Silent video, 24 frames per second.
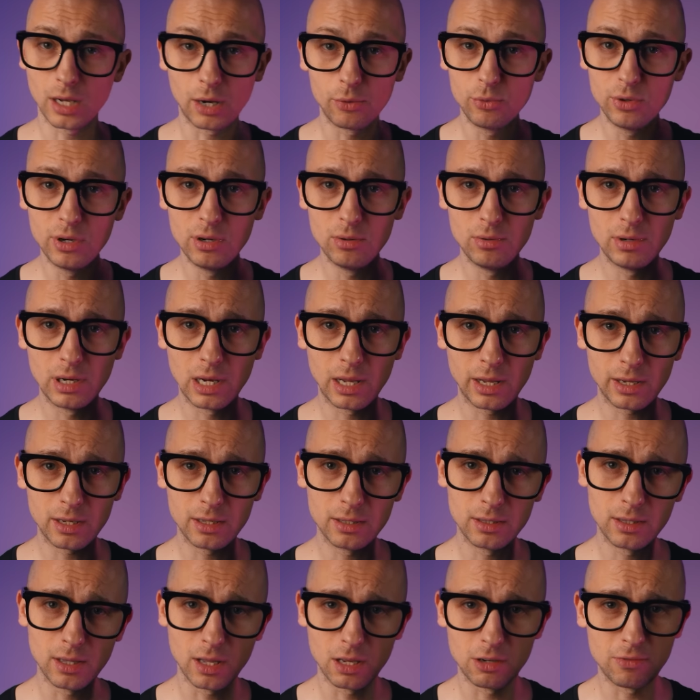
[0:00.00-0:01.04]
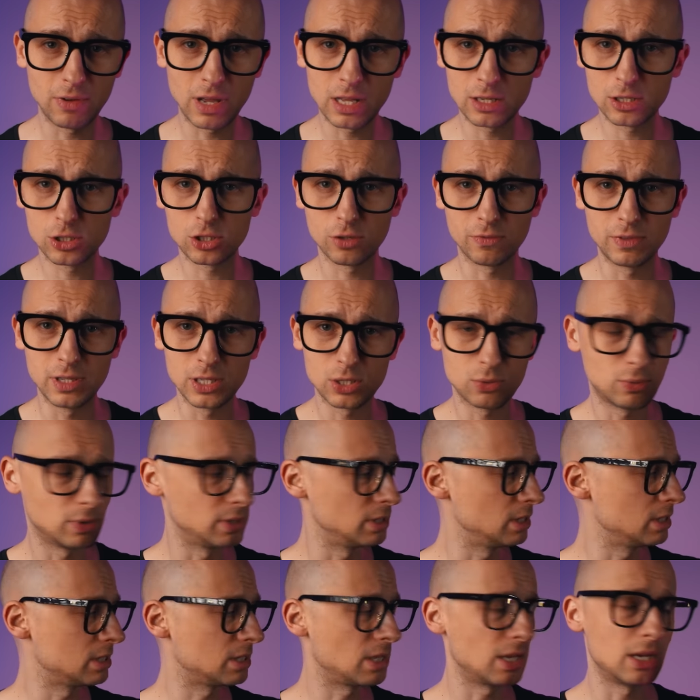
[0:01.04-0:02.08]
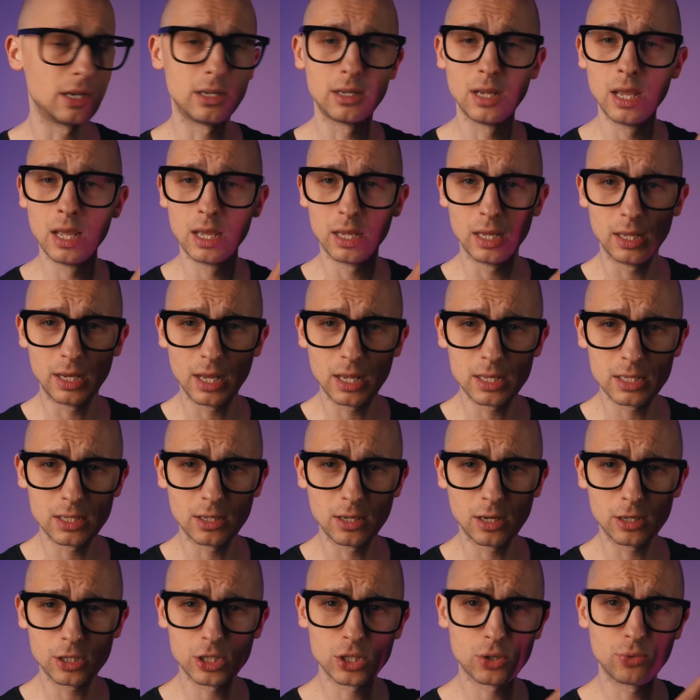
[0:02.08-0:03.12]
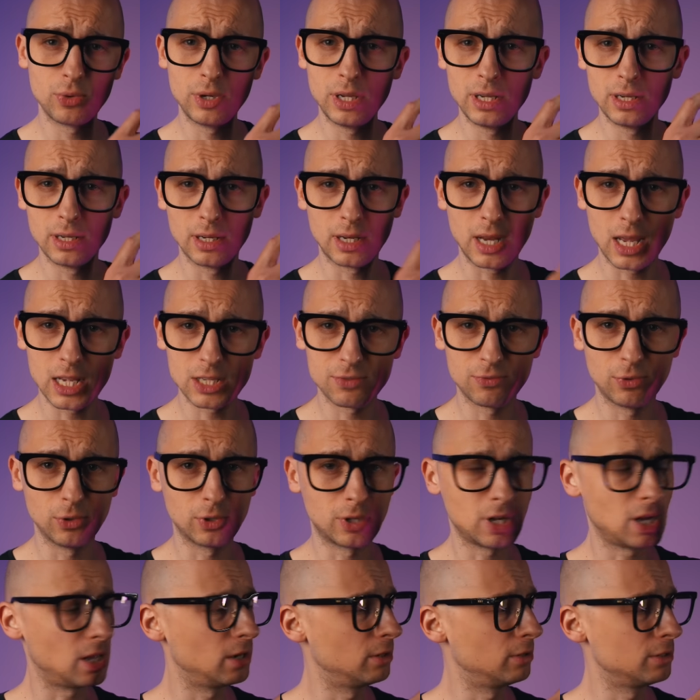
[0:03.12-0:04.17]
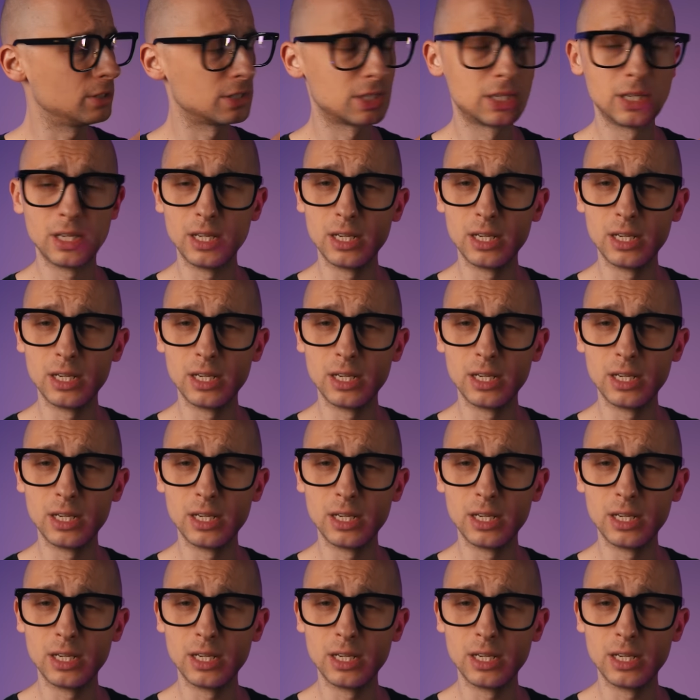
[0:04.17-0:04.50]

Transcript: I really, really like it. The advantage of this one is that it has a touch screen, it has full colors,